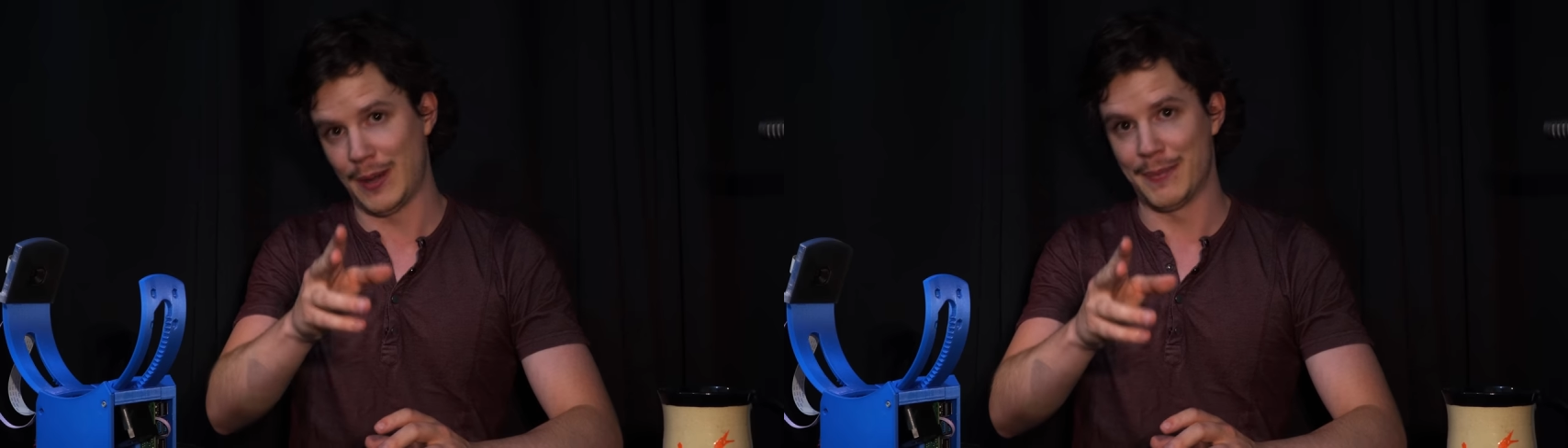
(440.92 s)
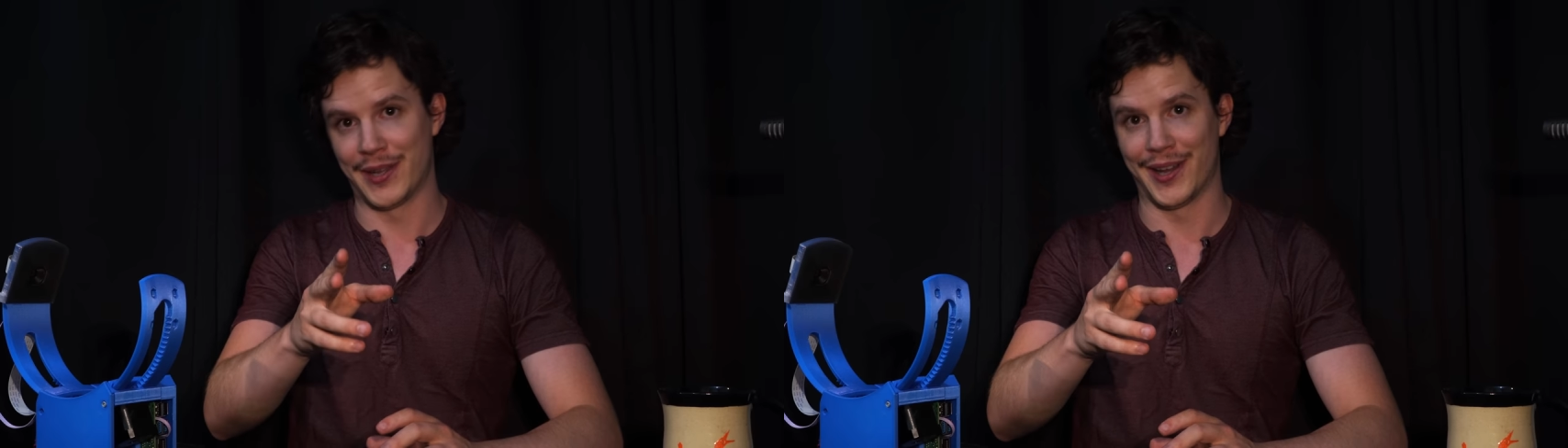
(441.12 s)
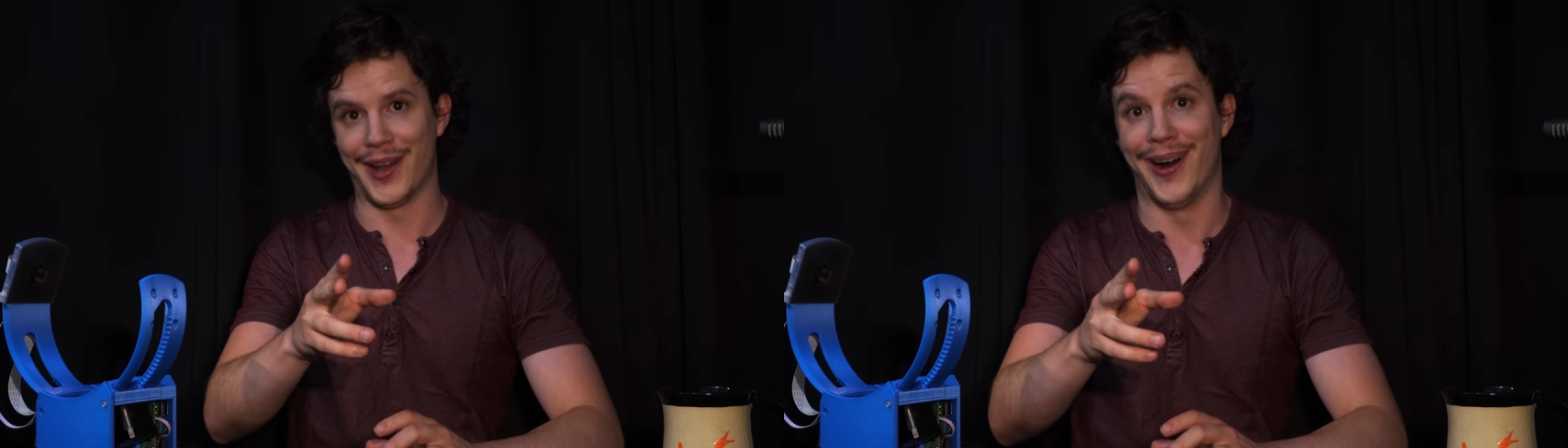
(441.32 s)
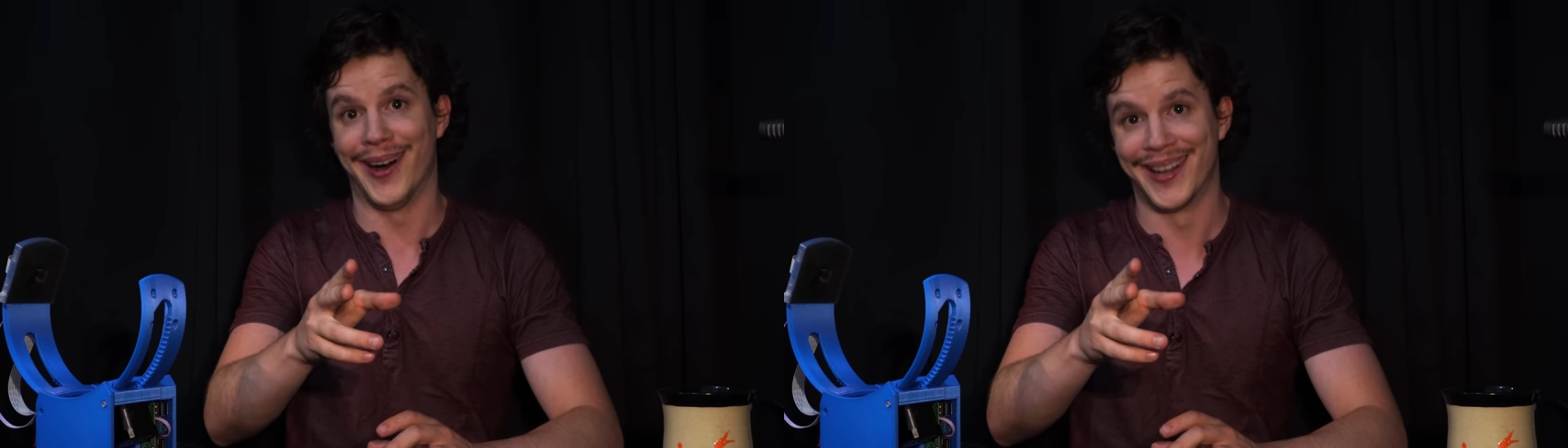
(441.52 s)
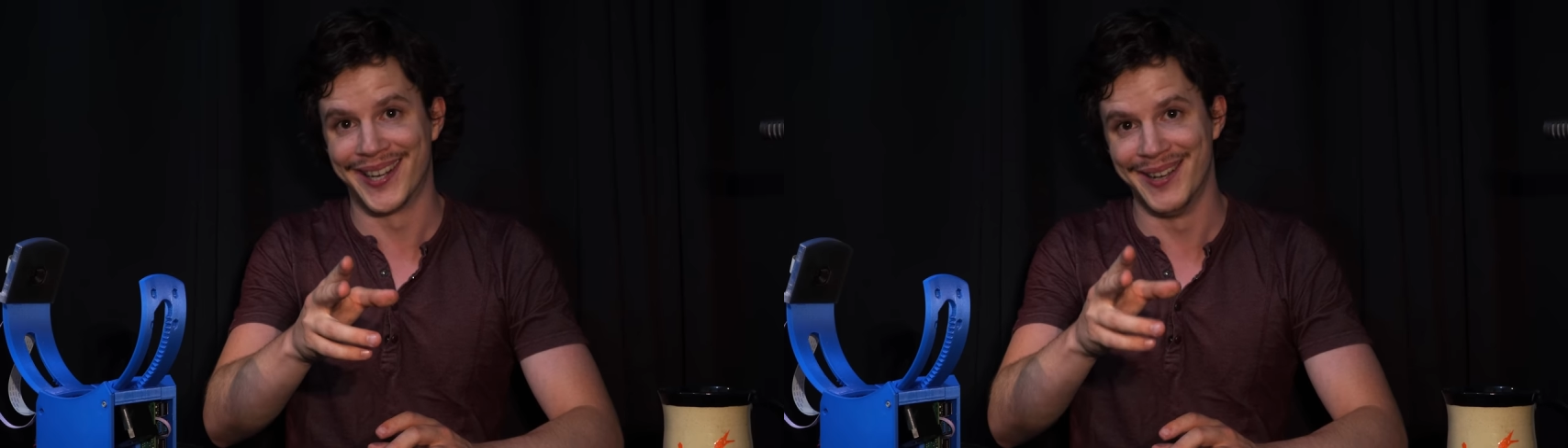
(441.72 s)
might be kind of
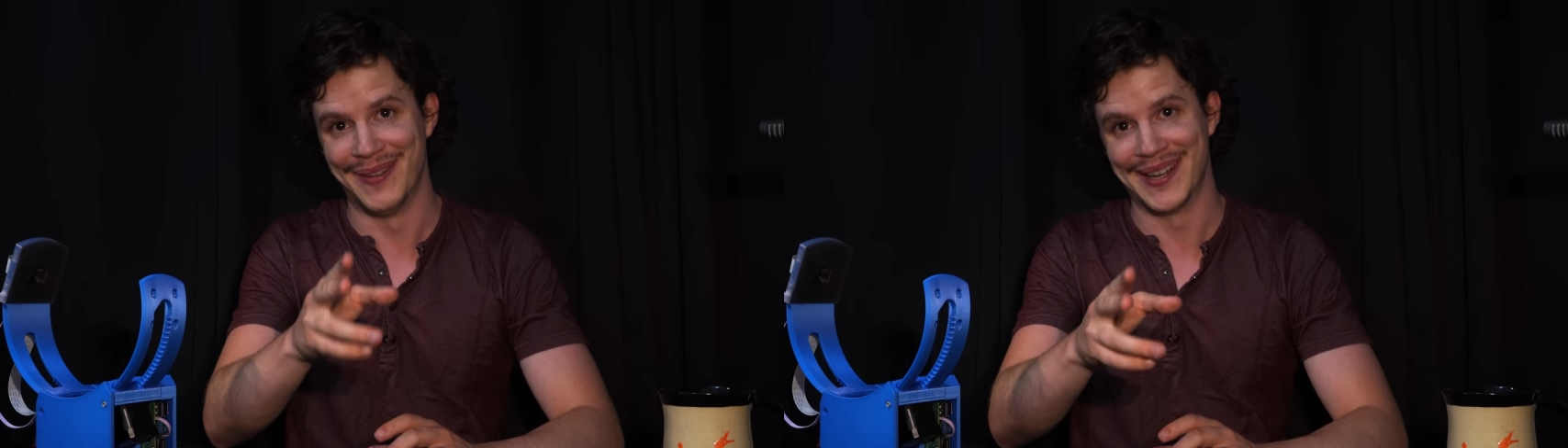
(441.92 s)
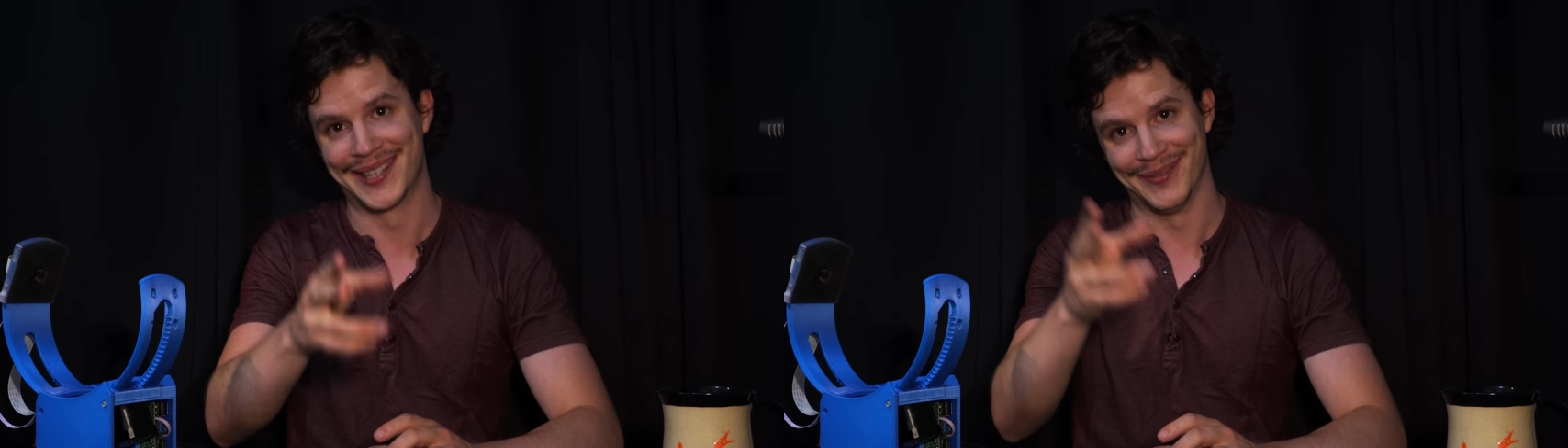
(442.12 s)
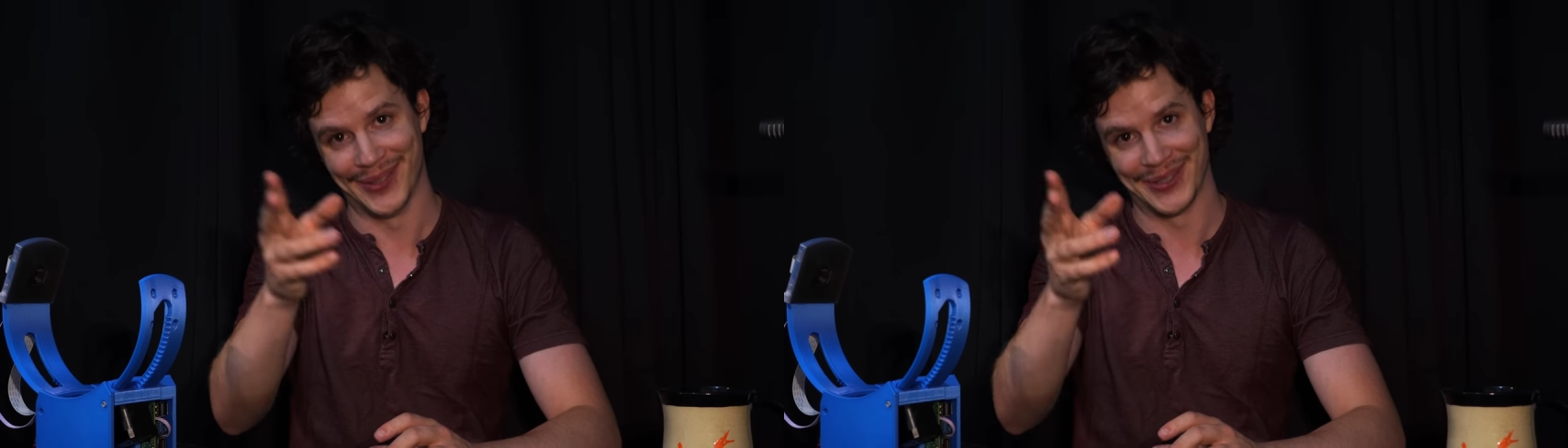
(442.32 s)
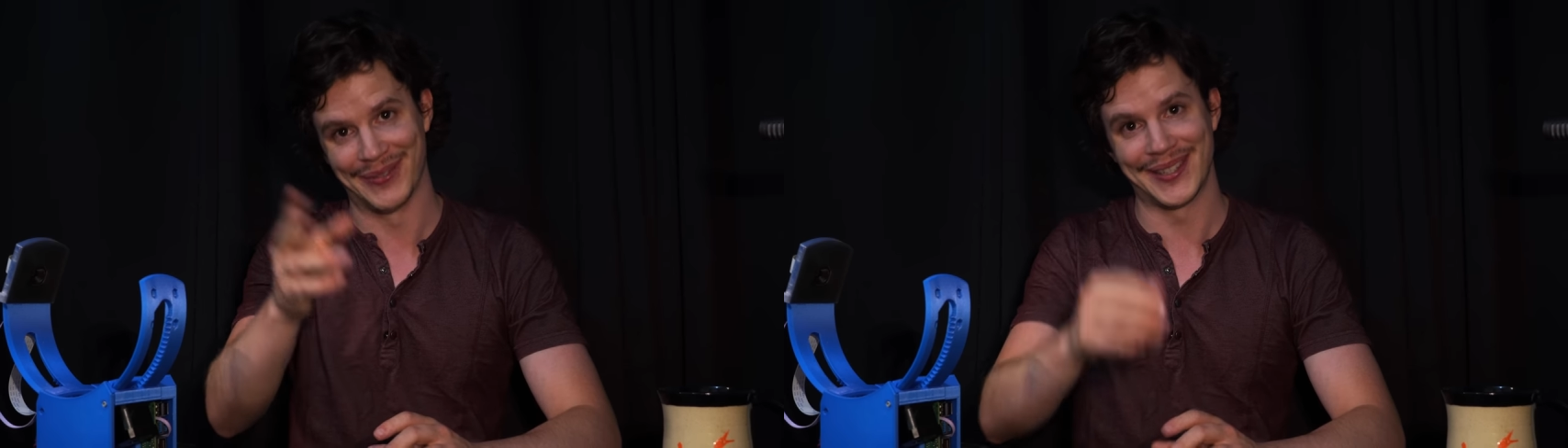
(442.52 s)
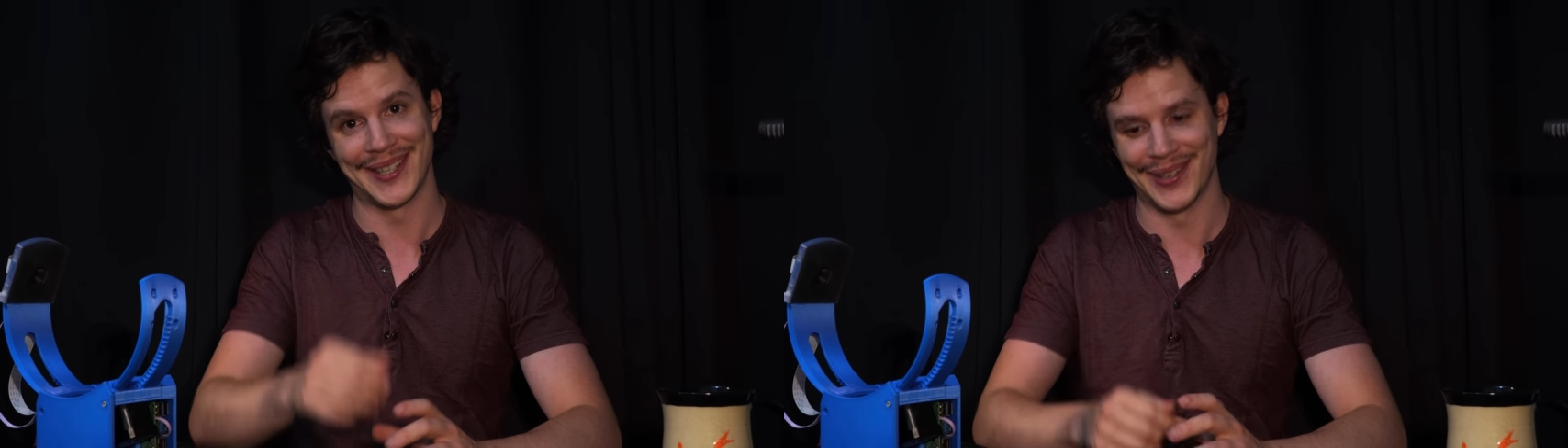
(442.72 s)
hard based on what
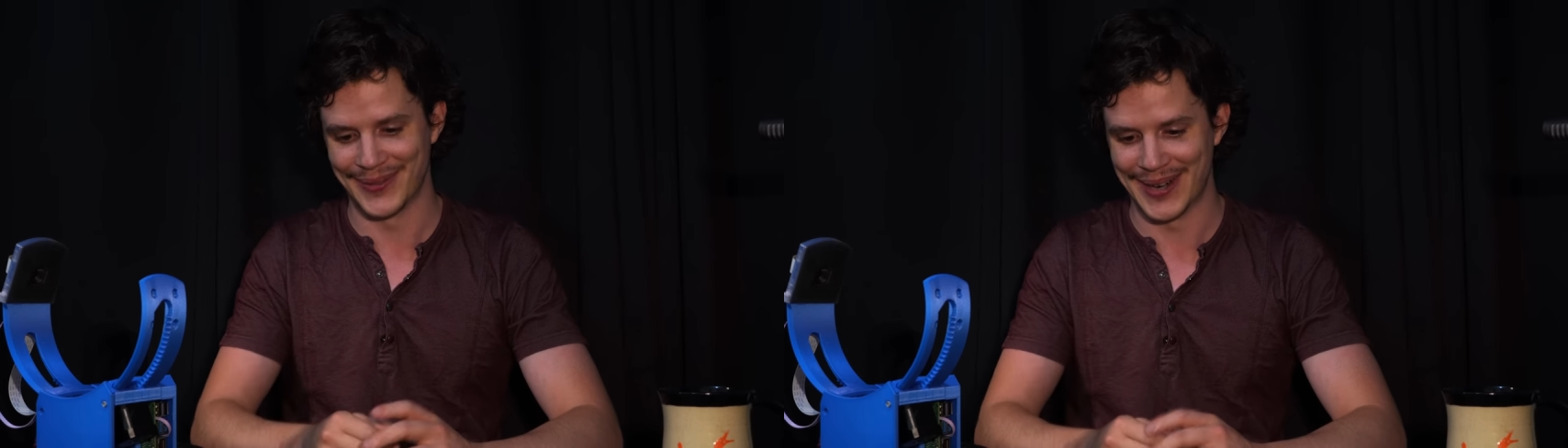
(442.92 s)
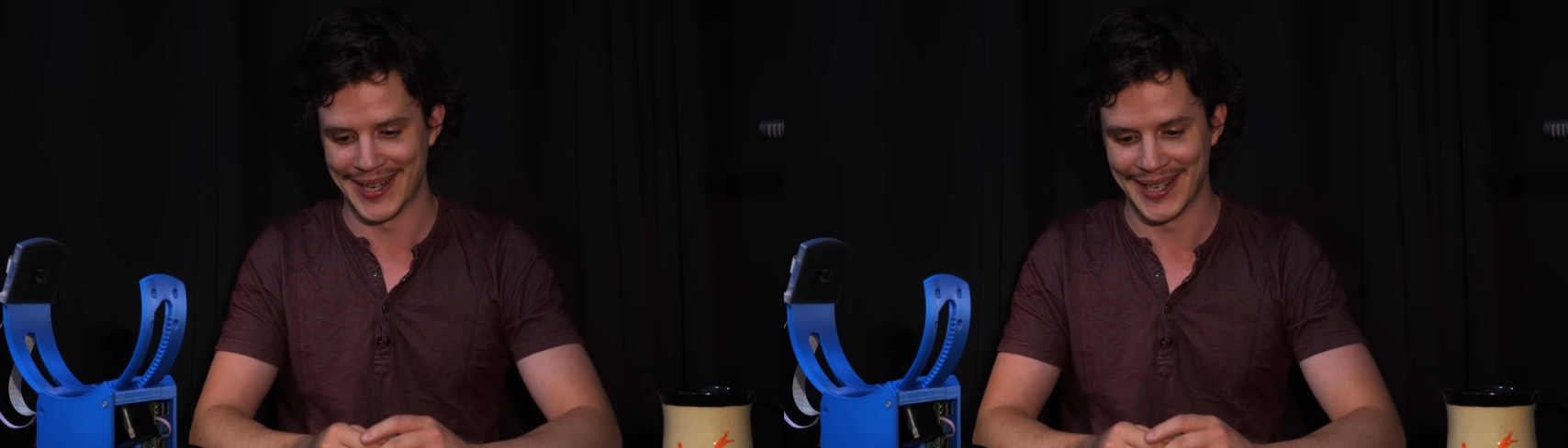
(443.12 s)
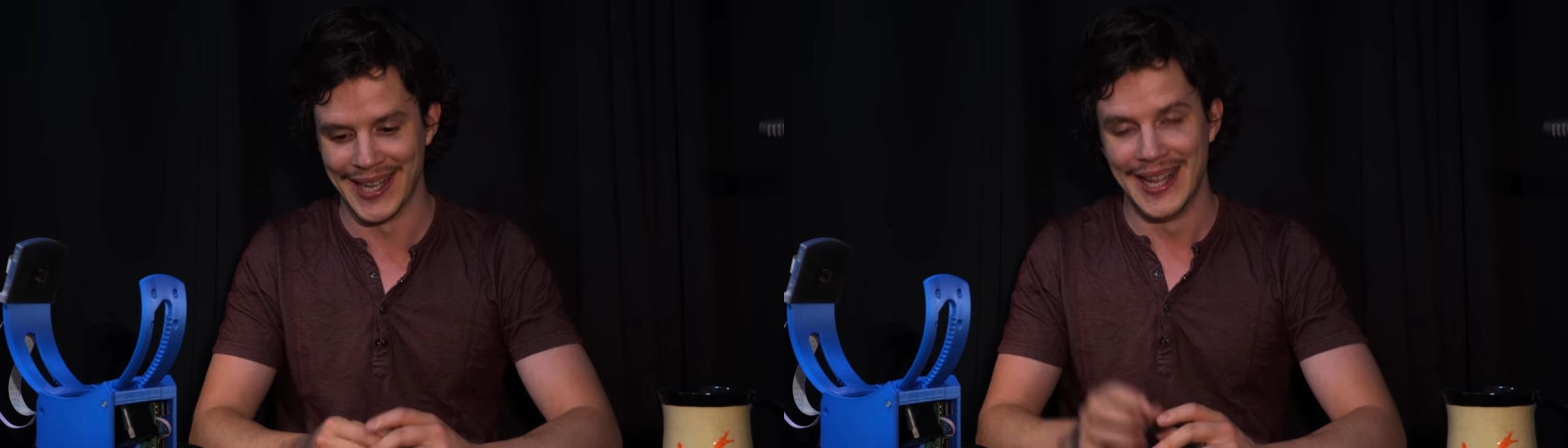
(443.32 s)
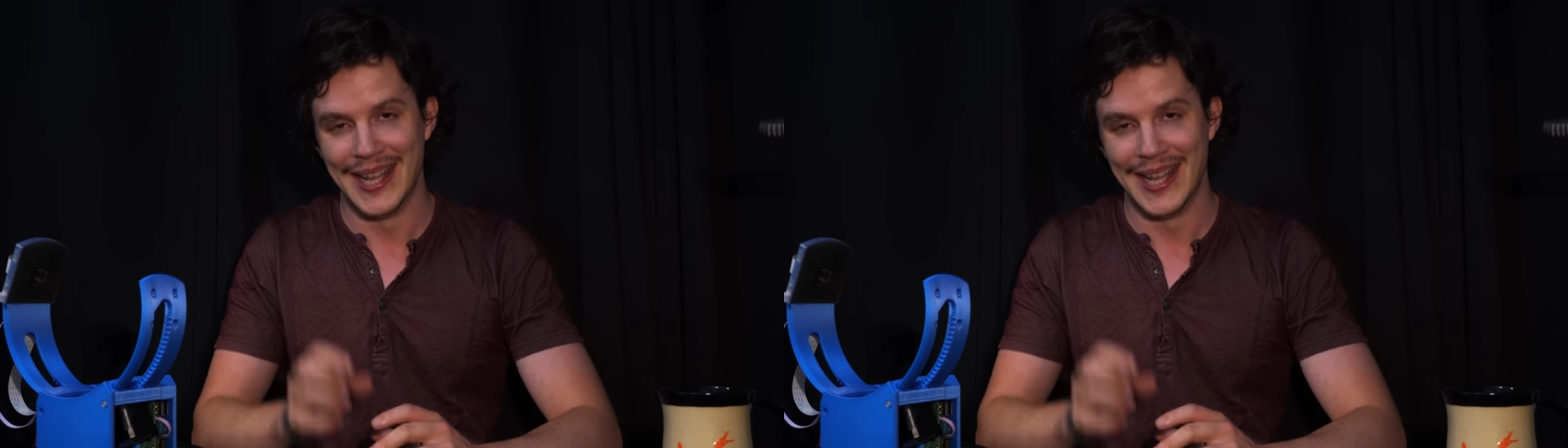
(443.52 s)
you've seen already,